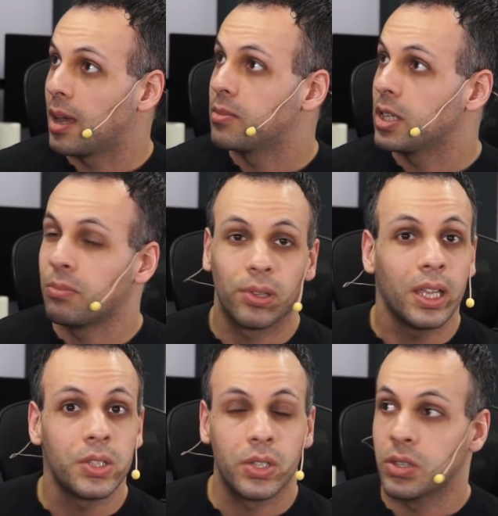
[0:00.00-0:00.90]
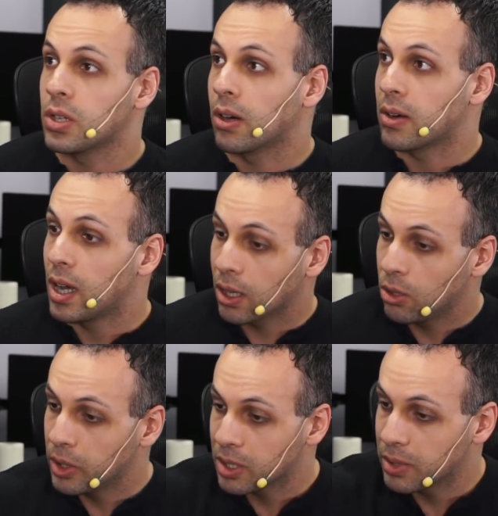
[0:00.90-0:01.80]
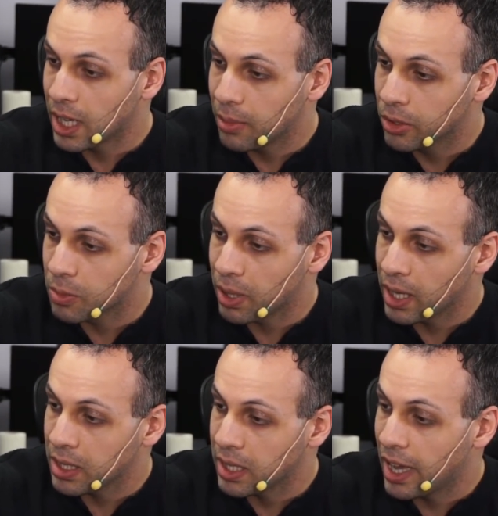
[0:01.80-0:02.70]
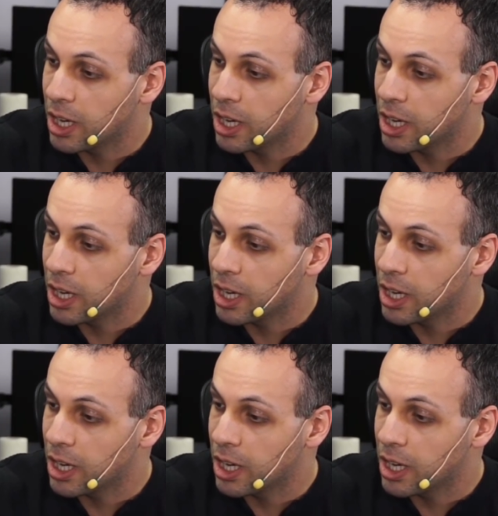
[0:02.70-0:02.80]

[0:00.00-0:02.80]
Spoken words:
empty places are not going to be able to pay the